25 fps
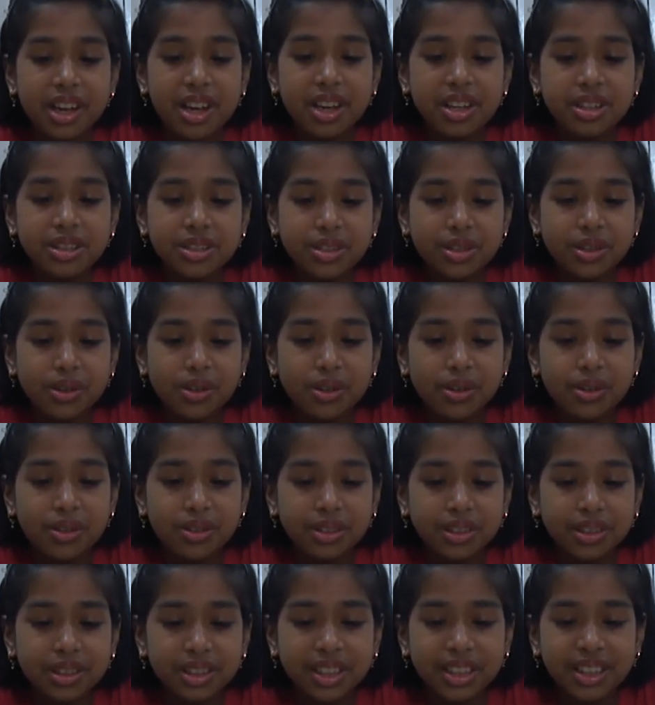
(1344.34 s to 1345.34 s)
So
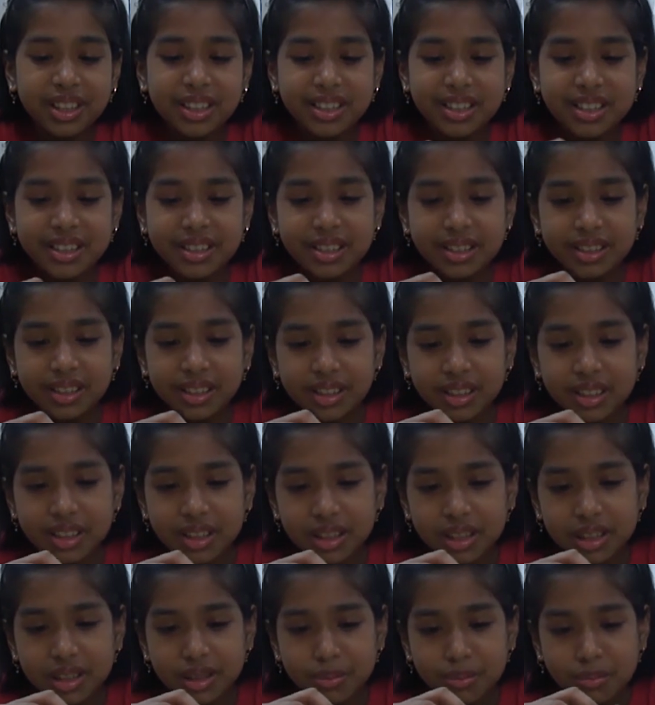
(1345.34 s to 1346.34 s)
these
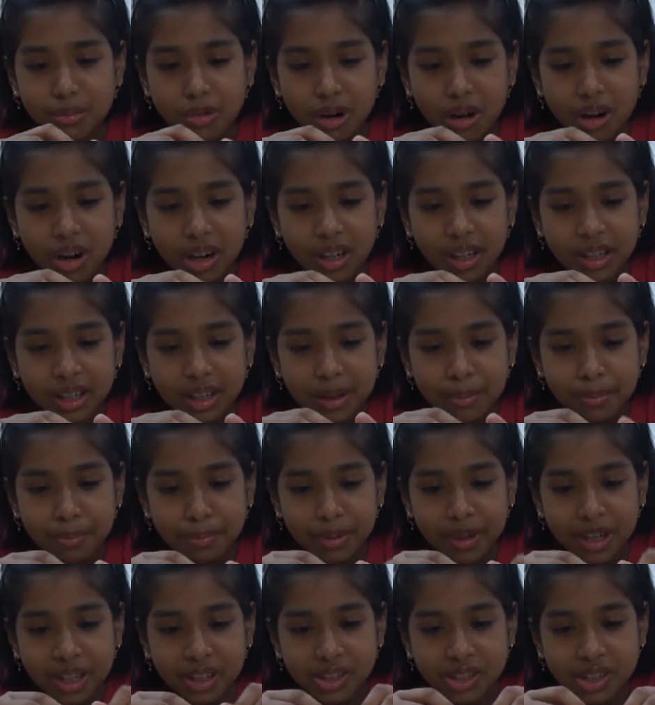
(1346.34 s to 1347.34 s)
small
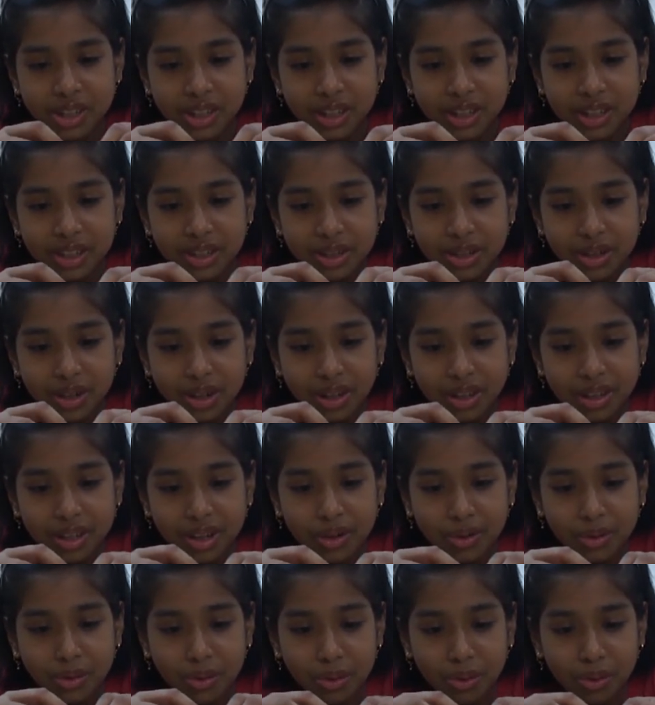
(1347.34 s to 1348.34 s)
depressions or the
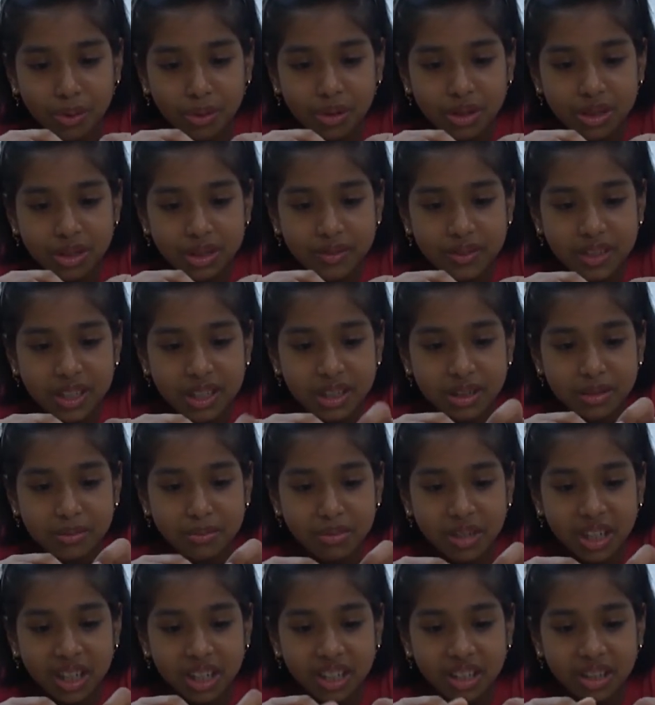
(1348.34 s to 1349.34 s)
holes which is
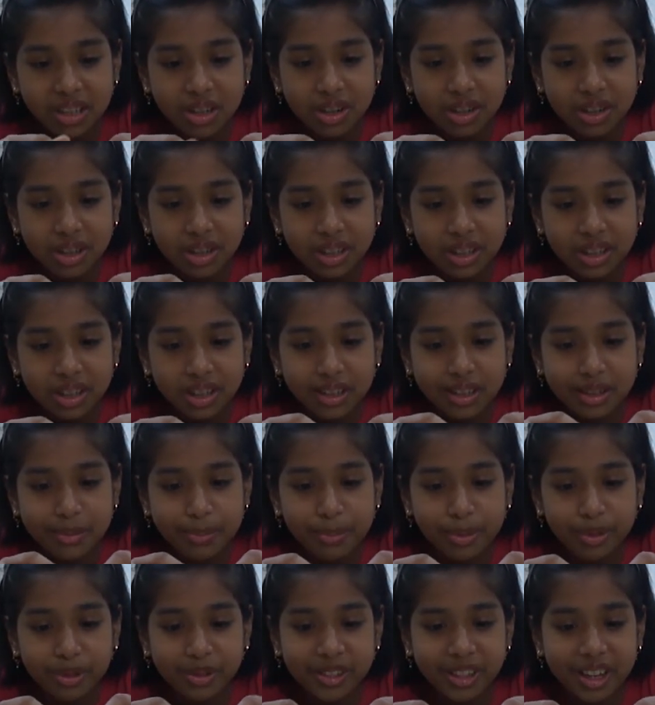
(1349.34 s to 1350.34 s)
made on the
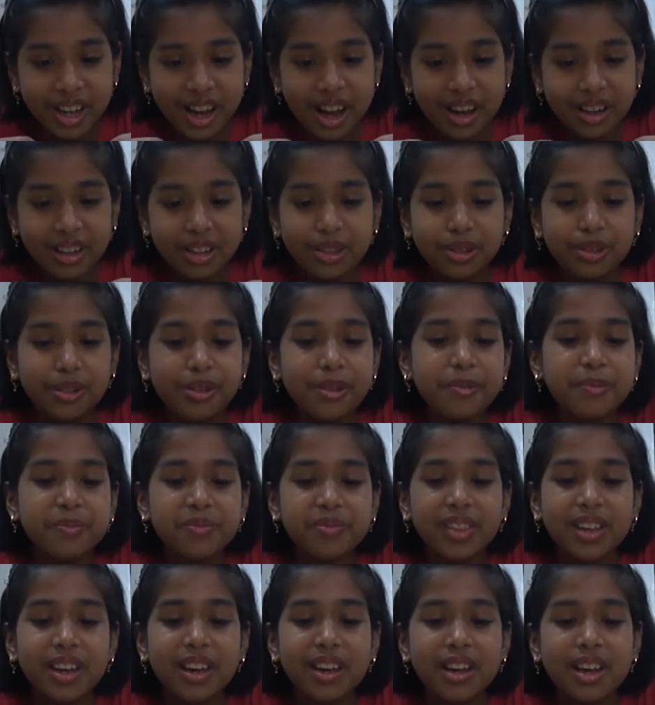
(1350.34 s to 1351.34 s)
potato,
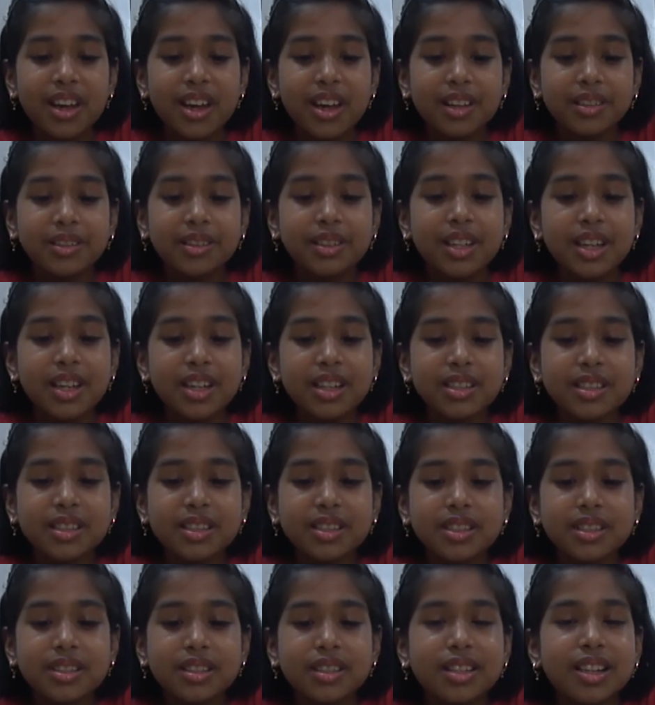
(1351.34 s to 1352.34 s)

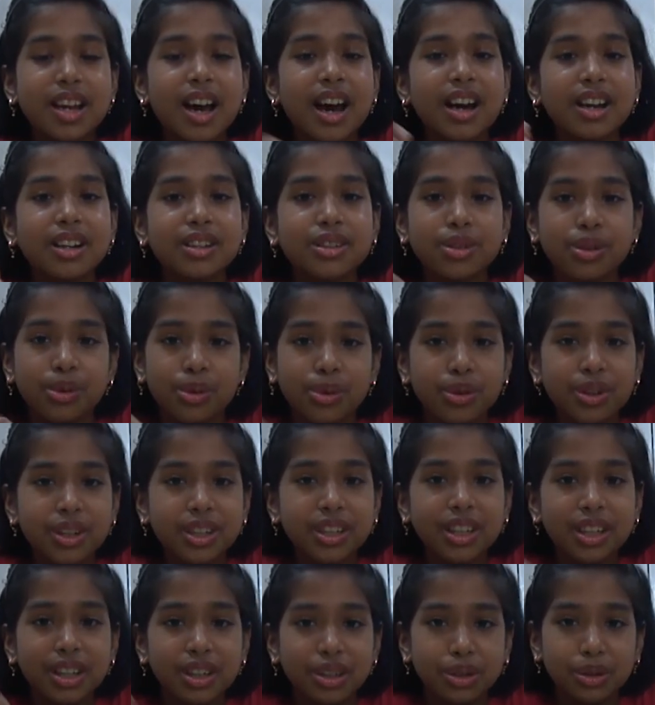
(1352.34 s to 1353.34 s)
this start
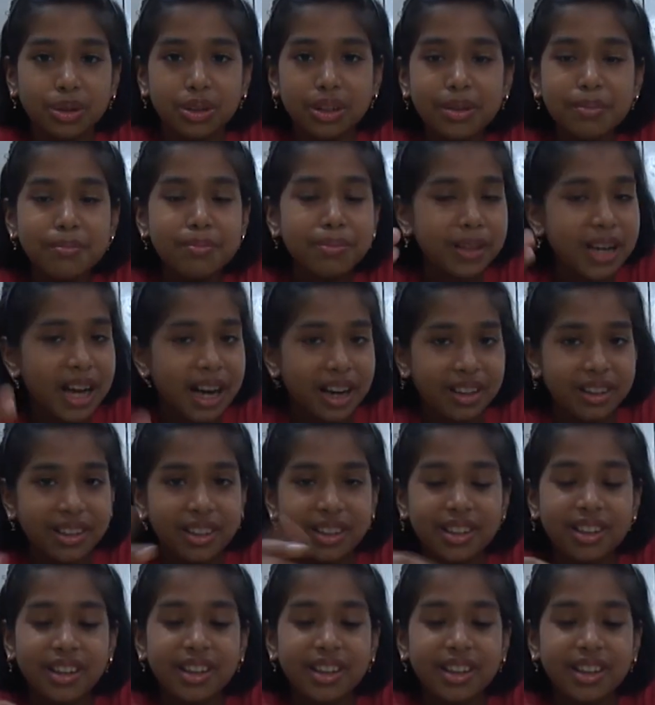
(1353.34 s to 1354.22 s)
growing into the plant.